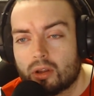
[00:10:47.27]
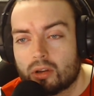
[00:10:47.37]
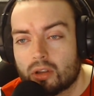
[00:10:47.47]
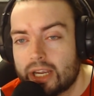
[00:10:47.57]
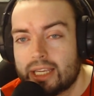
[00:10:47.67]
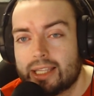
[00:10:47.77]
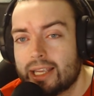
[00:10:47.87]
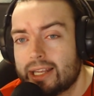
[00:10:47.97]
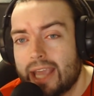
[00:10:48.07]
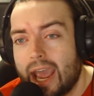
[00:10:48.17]
He
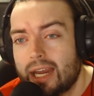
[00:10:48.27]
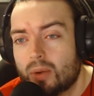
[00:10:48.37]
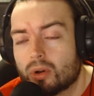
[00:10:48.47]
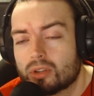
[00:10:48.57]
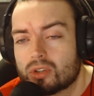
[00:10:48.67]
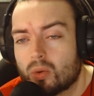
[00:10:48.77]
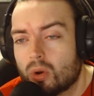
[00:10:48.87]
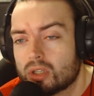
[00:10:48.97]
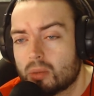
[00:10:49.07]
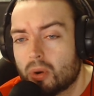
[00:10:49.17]
didn't get anyone. So
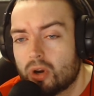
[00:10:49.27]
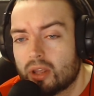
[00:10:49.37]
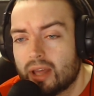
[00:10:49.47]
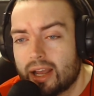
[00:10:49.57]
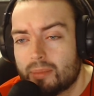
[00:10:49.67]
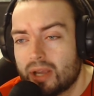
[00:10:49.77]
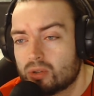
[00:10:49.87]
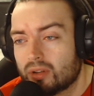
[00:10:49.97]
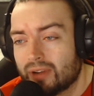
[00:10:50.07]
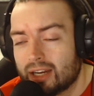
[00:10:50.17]
what's the point of that? He may as
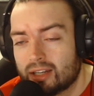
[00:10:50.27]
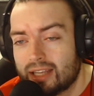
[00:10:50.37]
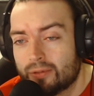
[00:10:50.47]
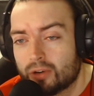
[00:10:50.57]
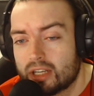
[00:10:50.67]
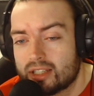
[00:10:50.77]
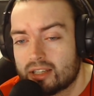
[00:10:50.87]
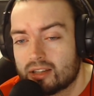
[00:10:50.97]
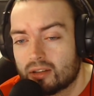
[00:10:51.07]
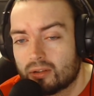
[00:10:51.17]
well have had a different
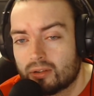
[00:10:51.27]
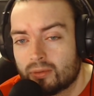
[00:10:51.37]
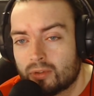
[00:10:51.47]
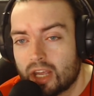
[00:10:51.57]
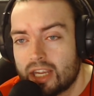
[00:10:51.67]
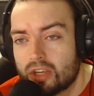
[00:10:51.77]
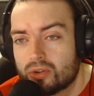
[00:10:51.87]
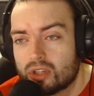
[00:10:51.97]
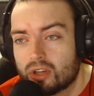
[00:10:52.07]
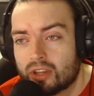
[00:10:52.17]
assistant that he used
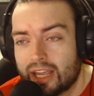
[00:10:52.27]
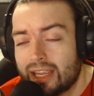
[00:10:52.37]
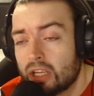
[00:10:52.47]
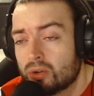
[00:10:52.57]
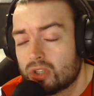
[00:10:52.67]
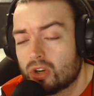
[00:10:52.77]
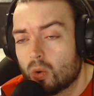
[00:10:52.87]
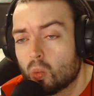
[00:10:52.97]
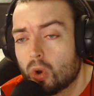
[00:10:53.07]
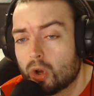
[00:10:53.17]
to know
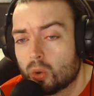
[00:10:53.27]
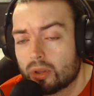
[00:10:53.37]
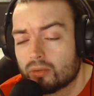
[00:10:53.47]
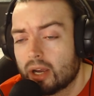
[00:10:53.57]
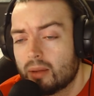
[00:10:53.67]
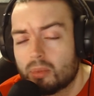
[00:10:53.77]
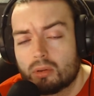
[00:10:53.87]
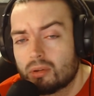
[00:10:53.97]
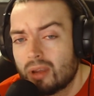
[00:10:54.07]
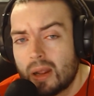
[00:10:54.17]
and work with, right? But
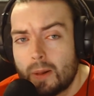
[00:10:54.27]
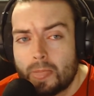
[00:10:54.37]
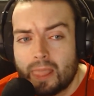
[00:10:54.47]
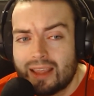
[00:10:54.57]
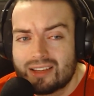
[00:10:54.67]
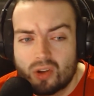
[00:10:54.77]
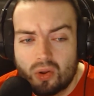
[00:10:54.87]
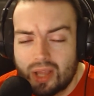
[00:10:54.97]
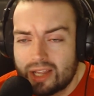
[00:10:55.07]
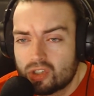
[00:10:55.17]
it's all
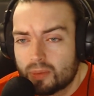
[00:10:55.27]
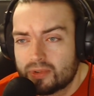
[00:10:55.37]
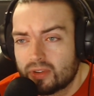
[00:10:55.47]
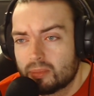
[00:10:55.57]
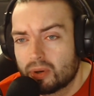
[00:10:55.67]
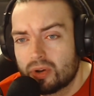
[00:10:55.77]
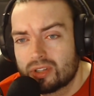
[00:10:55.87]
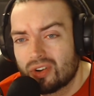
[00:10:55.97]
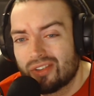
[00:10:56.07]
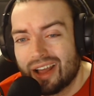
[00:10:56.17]
like jobs for the boys and
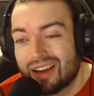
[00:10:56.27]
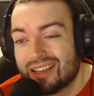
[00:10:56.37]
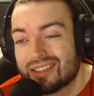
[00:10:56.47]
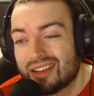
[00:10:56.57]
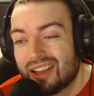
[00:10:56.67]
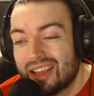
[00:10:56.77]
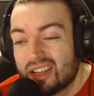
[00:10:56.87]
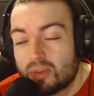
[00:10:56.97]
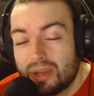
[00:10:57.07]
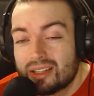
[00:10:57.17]
all that. And it's
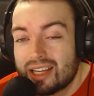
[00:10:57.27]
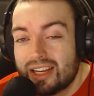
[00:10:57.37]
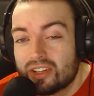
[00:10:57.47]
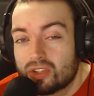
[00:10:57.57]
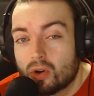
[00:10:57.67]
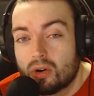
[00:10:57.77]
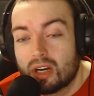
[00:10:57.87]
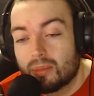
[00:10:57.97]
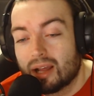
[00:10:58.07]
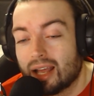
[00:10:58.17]
a bit tedious talking
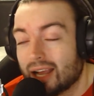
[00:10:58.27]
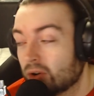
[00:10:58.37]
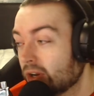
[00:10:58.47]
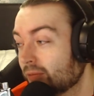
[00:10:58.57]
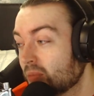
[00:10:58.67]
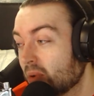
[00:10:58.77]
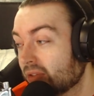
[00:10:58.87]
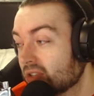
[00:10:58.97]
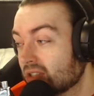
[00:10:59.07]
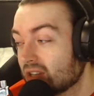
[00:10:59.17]
about that. I couldn't even bother
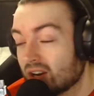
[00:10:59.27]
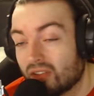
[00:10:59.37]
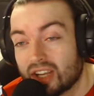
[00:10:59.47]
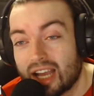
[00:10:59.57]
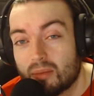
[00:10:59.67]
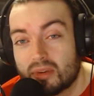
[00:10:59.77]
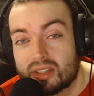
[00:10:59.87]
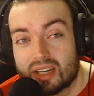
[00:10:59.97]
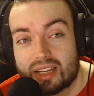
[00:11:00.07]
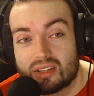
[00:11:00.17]
to turn on the camera
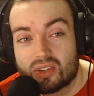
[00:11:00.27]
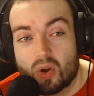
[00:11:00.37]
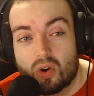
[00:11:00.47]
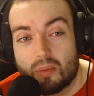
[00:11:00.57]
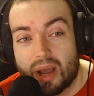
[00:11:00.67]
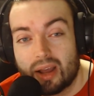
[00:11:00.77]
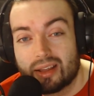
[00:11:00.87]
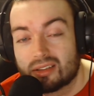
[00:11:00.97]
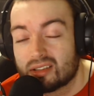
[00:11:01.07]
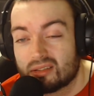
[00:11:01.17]
today to talk about it,
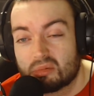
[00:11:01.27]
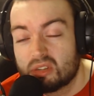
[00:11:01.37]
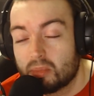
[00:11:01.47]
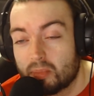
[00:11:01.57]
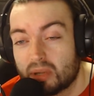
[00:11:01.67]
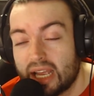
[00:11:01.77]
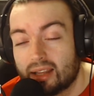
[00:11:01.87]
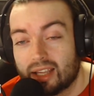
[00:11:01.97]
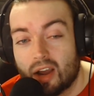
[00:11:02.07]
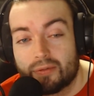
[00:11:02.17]
to be
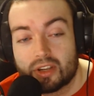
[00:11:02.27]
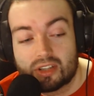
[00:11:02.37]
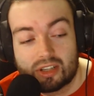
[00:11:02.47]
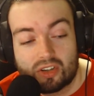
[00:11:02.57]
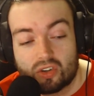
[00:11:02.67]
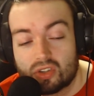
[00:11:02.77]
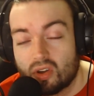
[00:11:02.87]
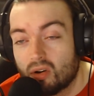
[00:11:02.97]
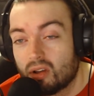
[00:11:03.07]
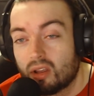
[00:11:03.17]
blatantly obvious, because I just thought,